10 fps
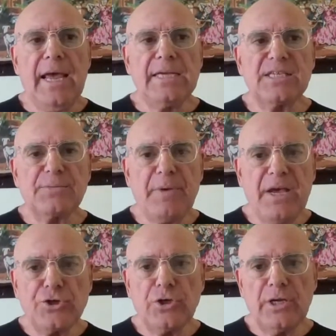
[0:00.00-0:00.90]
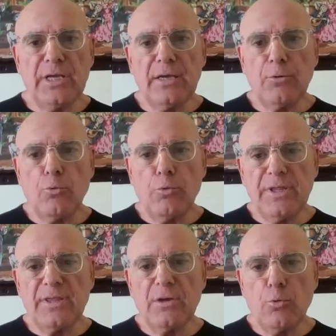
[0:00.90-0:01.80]
especially
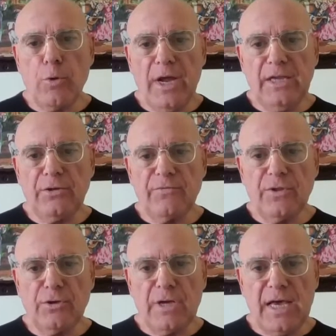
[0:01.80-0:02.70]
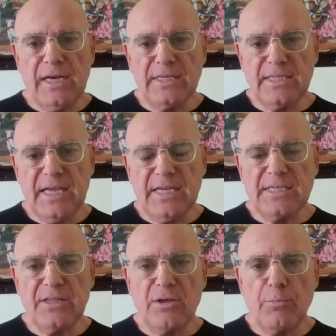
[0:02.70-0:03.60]
with the weight of the United
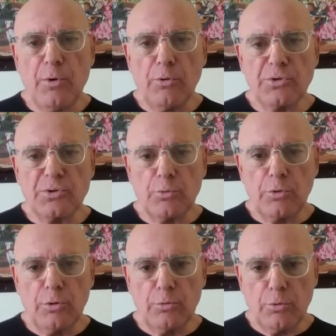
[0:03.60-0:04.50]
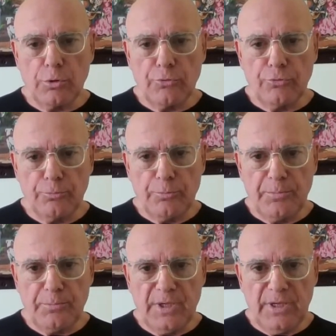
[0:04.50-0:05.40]
States in the post-World War II
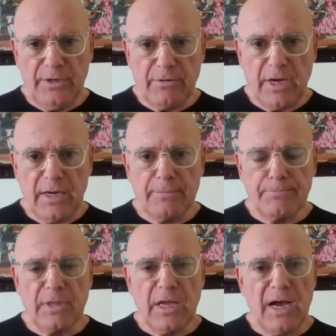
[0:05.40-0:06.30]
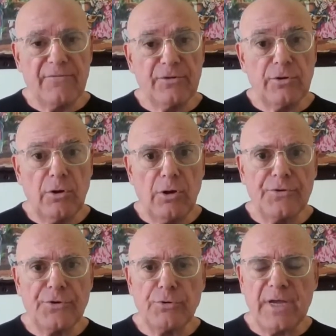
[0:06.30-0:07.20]
era. After
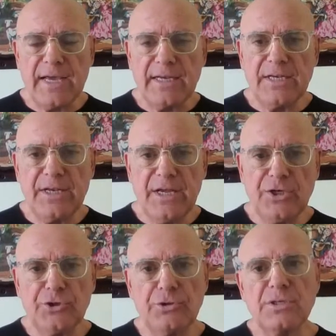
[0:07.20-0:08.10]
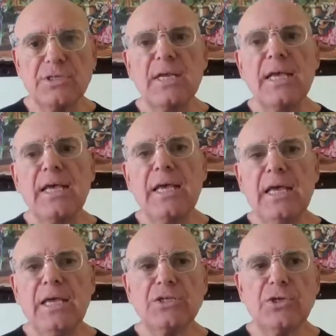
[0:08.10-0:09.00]
all, the United Nations
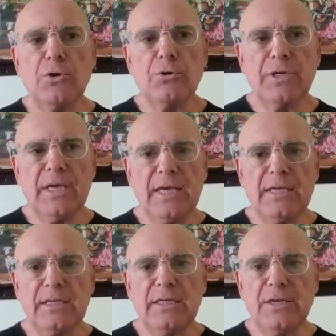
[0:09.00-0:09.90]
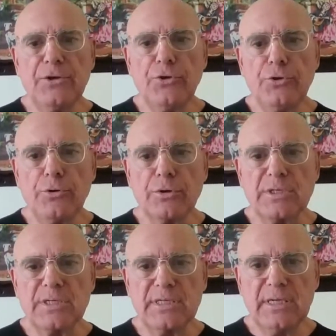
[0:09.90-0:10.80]
is located in New
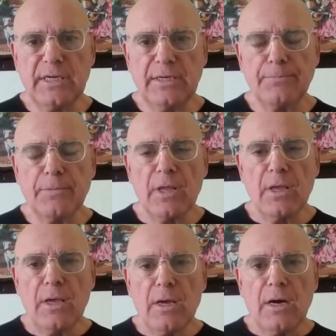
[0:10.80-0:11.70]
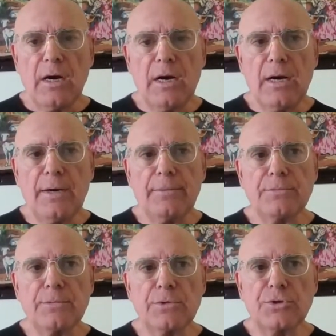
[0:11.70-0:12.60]
York City.
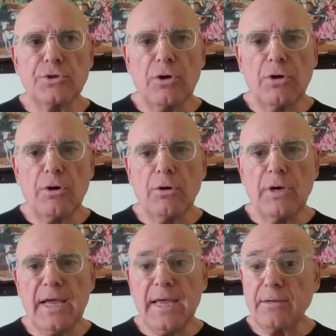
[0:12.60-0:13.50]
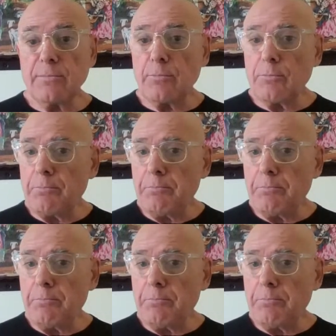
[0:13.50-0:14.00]
And